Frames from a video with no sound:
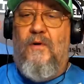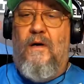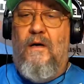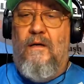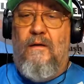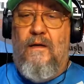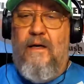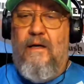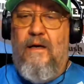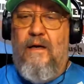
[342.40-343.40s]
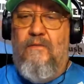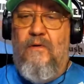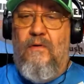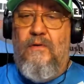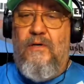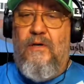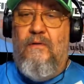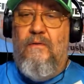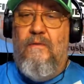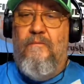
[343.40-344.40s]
Brian. Glad to have you on the show.